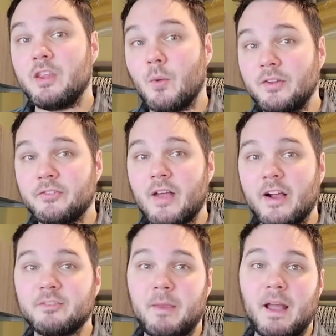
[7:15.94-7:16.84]
US
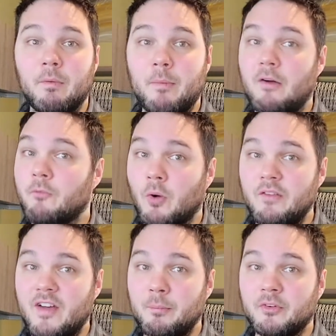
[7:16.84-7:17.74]
stocks make up about
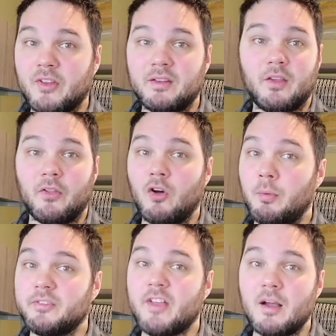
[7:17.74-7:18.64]
45% of the
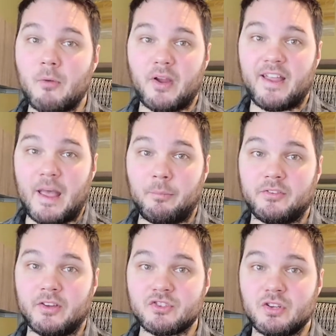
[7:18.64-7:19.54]
global stock market
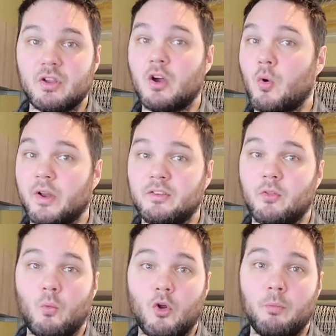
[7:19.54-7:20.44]
capitalization, according
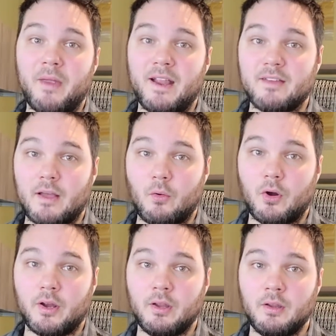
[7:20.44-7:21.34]
to the
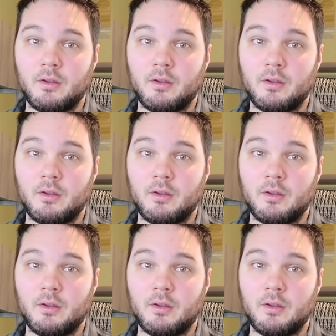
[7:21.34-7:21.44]
worldbank.org.